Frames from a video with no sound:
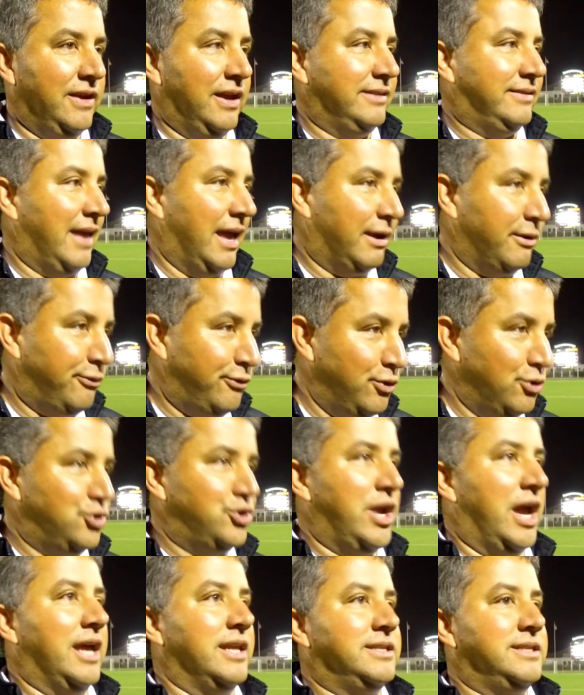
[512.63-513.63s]
and you take a few
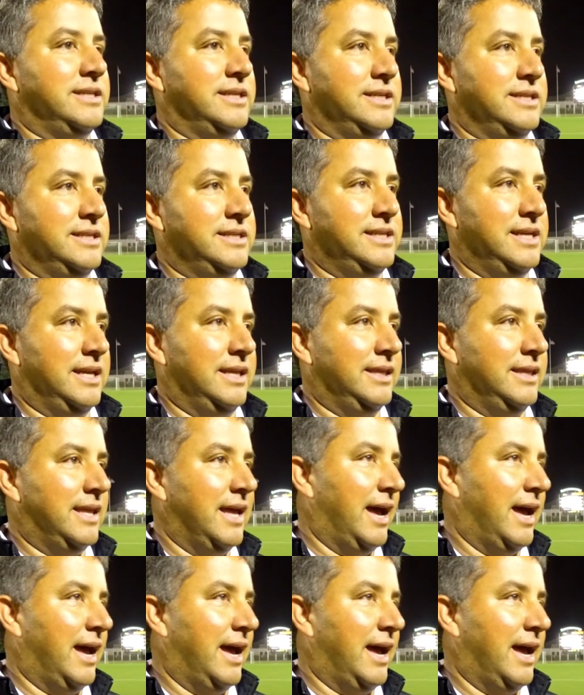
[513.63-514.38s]
chances, and